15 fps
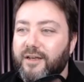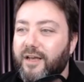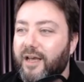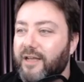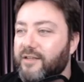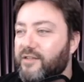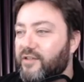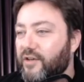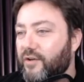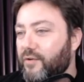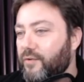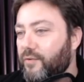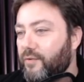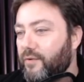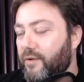And
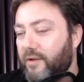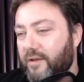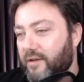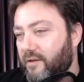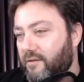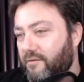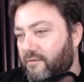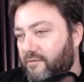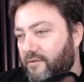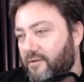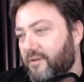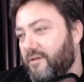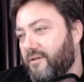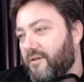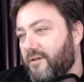so, you know,
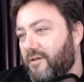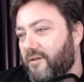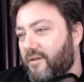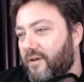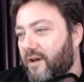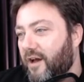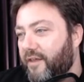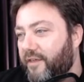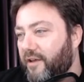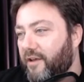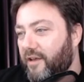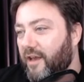I think,